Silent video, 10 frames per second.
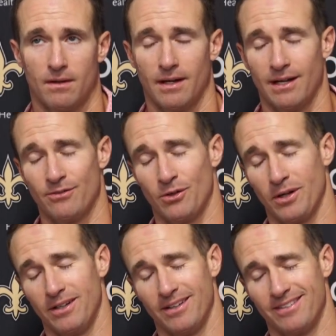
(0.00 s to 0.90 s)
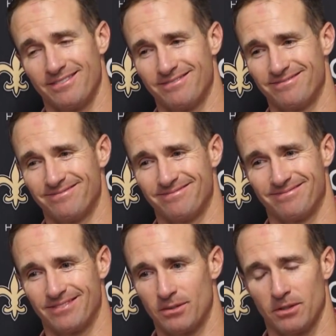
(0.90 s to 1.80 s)
I have no idea.
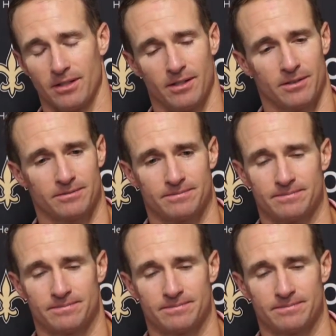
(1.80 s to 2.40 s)
I really don't.